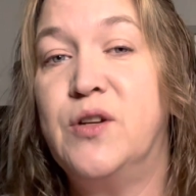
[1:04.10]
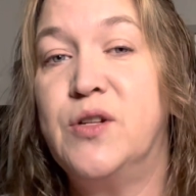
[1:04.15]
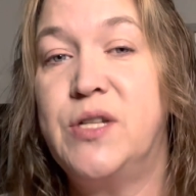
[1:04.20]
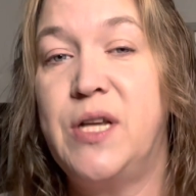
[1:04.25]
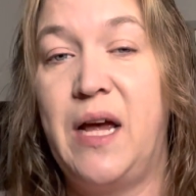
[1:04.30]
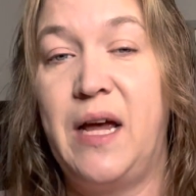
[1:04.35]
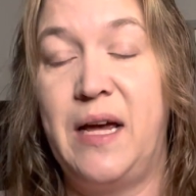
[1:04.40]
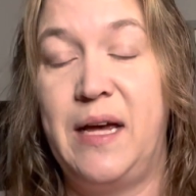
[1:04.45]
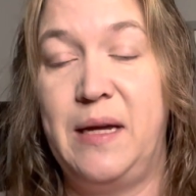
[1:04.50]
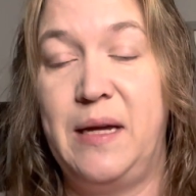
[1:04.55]

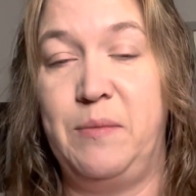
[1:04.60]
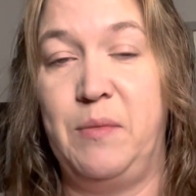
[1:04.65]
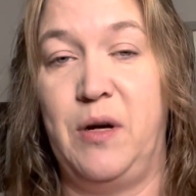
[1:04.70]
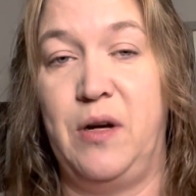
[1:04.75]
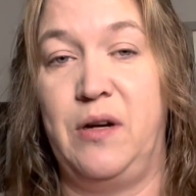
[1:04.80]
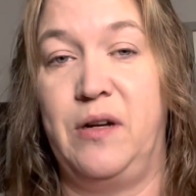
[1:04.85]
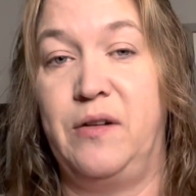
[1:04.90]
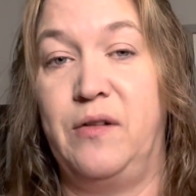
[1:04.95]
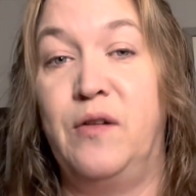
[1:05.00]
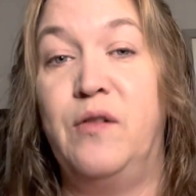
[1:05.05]
time
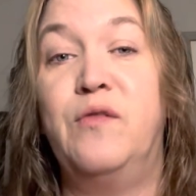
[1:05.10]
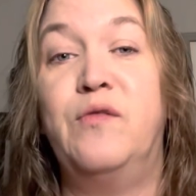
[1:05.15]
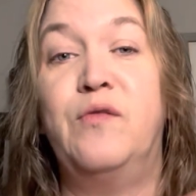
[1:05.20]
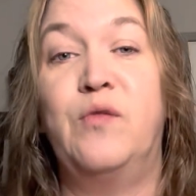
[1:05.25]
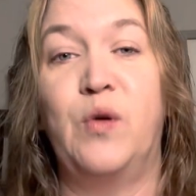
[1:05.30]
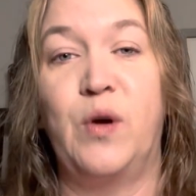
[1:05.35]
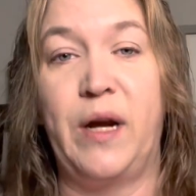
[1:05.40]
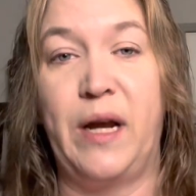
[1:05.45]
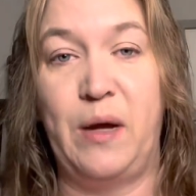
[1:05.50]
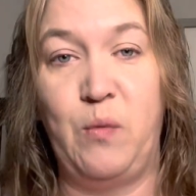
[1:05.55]
on
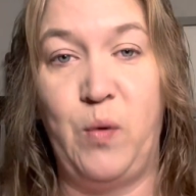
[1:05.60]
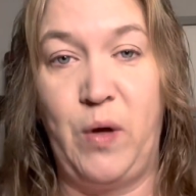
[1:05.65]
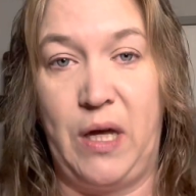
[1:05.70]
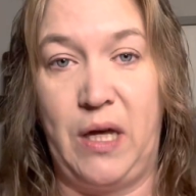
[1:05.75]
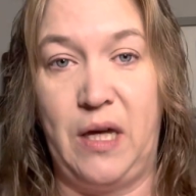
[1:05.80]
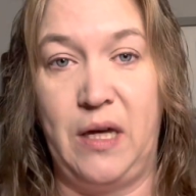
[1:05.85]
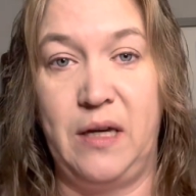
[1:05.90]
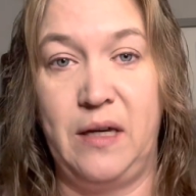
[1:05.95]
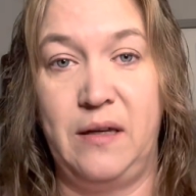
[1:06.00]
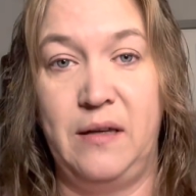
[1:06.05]
for a
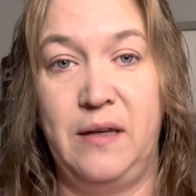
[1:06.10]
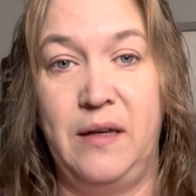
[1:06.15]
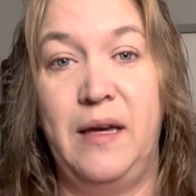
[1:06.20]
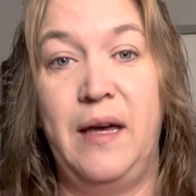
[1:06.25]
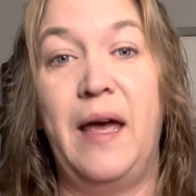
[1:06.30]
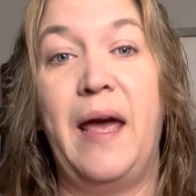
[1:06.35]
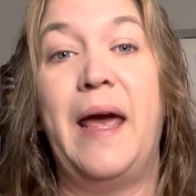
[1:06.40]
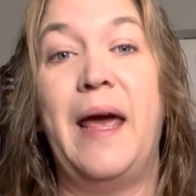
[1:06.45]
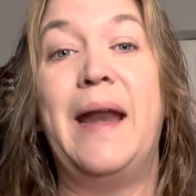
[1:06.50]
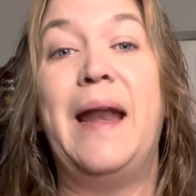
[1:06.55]
week
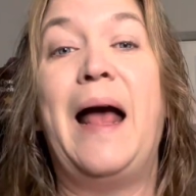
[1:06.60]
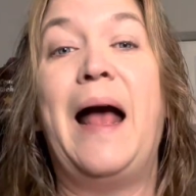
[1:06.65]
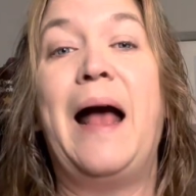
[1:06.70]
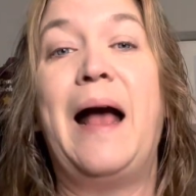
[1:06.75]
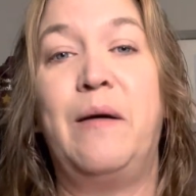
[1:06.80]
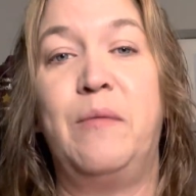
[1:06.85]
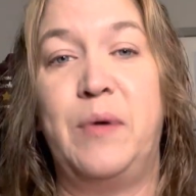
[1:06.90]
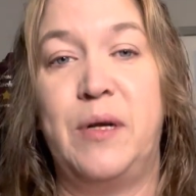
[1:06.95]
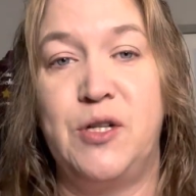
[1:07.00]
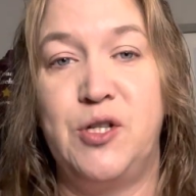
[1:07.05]
and
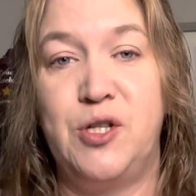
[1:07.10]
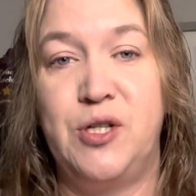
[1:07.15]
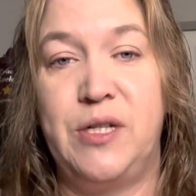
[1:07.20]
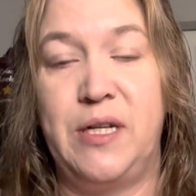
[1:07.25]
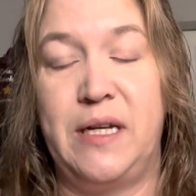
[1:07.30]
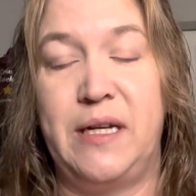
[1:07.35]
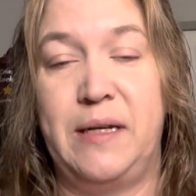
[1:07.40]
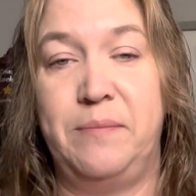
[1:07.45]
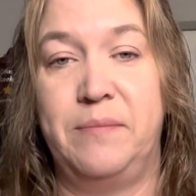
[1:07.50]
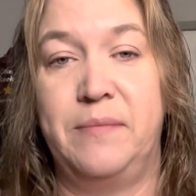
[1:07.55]
how much
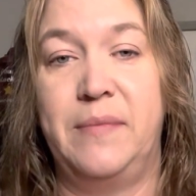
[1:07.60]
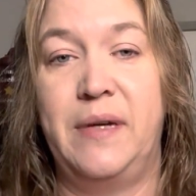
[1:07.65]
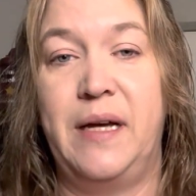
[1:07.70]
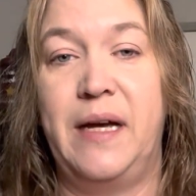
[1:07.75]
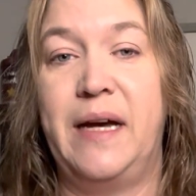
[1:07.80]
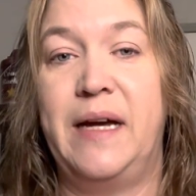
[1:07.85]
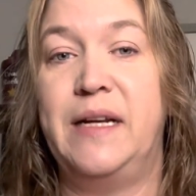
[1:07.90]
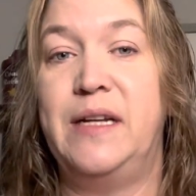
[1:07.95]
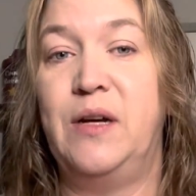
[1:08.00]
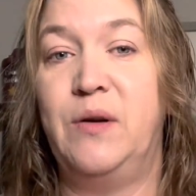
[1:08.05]
time.
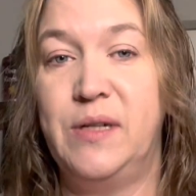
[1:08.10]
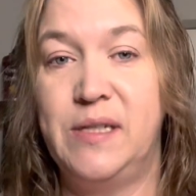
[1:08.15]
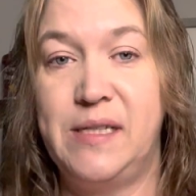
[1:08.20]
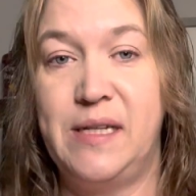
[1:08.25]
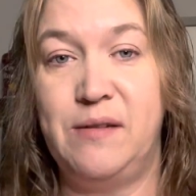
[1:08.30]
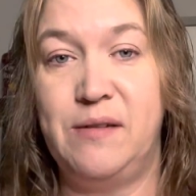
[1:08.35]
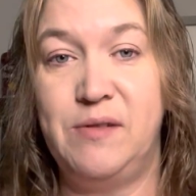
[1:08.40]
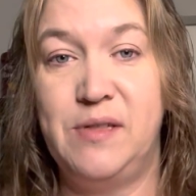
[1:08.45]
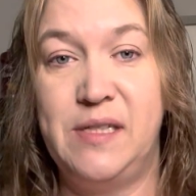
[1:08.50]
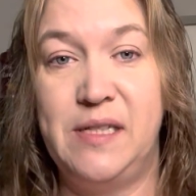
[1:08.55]
I know it
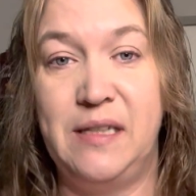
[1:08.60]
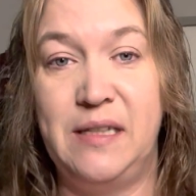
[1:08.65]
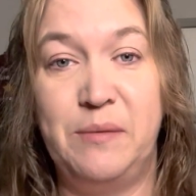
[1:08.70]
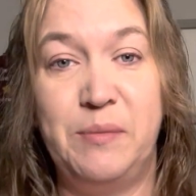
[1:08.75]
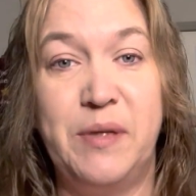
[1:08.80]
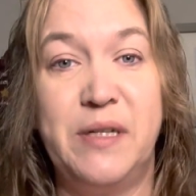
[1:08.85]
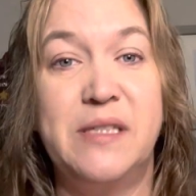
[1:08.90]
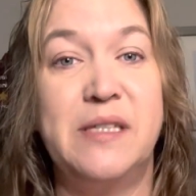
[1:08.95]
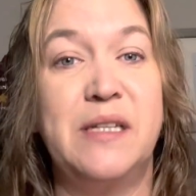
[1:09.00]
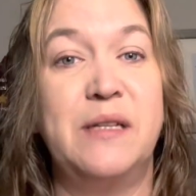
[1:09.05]
sounds silly,
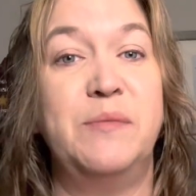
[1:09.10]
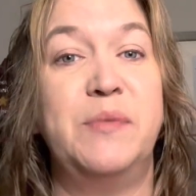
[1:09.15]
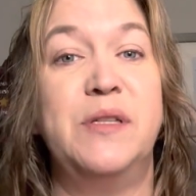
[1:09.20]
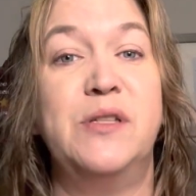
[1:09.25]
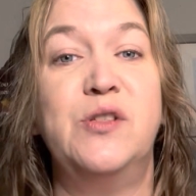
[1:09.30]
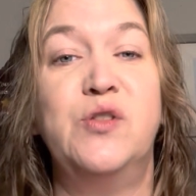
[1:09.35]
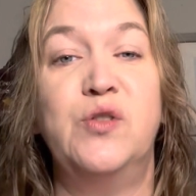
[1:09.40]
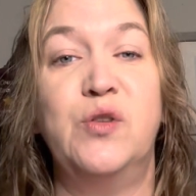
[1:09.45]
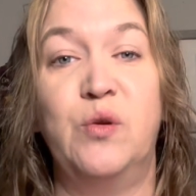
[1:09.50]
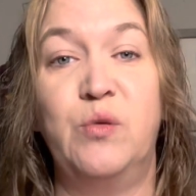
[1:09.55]
but it's going to be
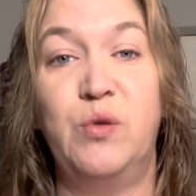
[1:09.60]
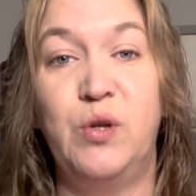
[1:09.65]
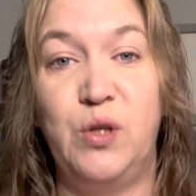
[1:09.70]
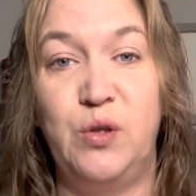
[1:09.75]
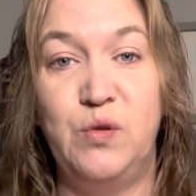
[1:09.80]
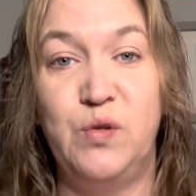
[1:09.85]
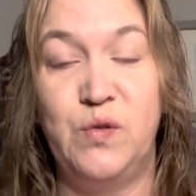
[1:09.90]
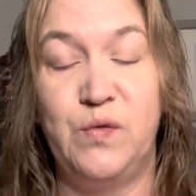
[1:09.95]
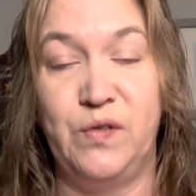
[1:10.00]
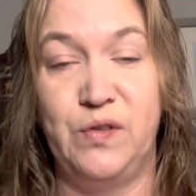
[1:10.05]
so
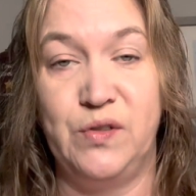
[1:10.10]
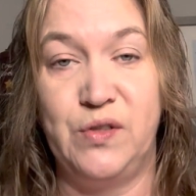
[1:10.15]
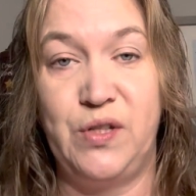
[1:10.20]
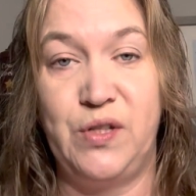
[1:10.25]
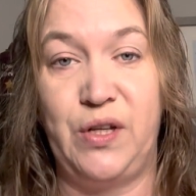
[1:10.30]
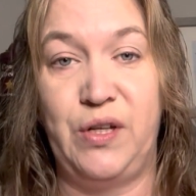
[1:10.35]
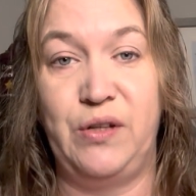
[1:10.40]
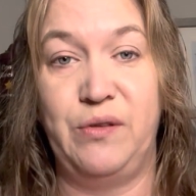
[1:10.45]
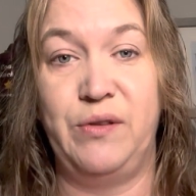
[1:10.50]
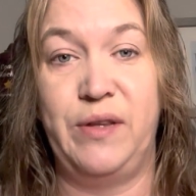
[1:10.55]
useful to
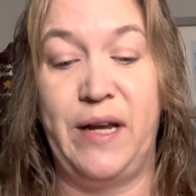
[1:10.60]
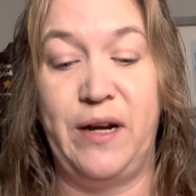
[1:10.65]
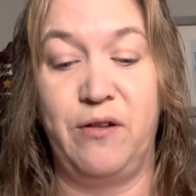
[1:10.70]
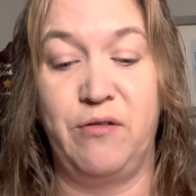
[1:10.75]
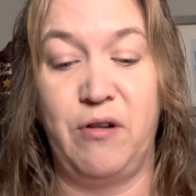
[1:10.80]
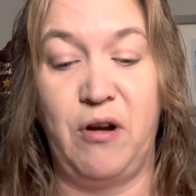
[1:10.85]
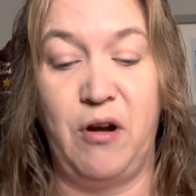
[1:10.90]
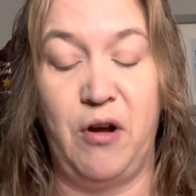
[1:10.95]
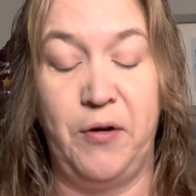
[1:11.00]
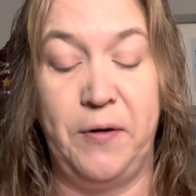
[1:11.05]
you
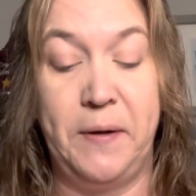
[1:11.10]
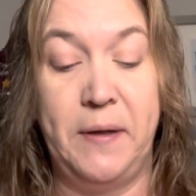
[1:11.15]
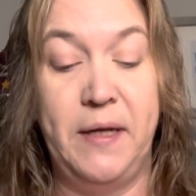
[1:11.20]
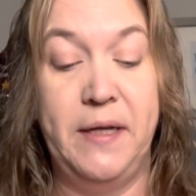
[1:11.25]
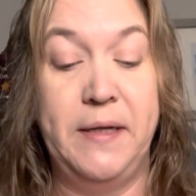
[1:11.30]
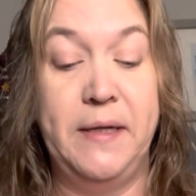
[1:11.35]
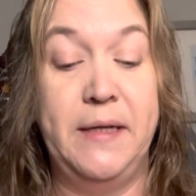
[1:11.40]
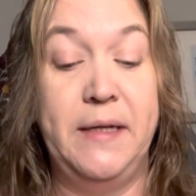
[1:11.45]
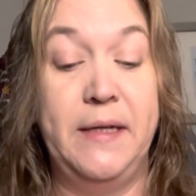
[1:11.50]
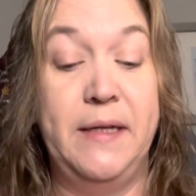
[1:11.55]
later on.
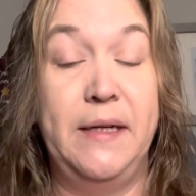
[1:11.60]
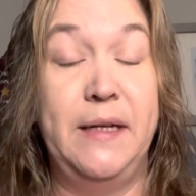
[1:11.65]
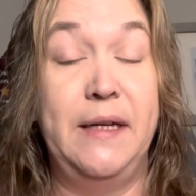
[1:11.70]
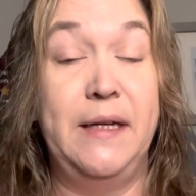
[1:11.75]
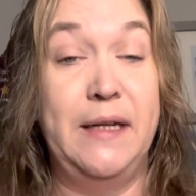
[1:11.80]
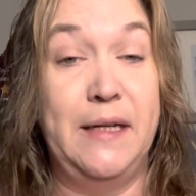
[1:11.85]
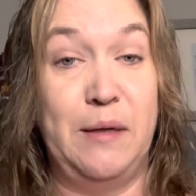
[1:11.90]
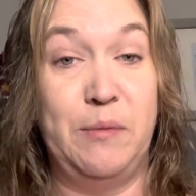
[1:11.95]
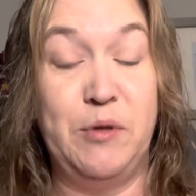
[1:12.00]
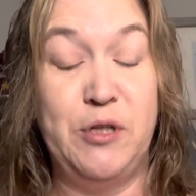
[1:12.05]

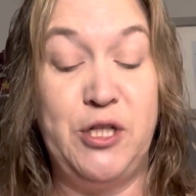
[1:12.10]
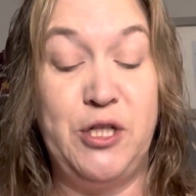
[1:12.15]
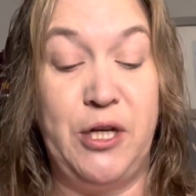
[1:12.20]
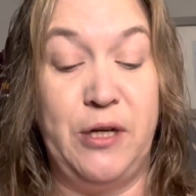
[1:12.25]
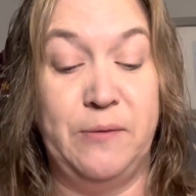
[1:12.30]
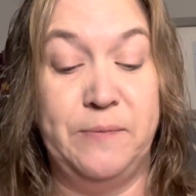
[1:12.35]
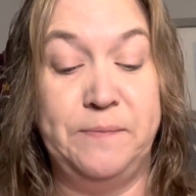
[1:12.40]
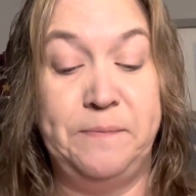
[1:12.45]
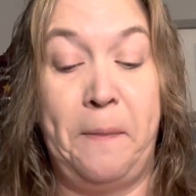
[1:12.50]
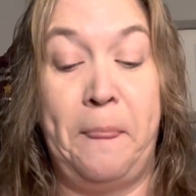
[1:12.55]
Number two,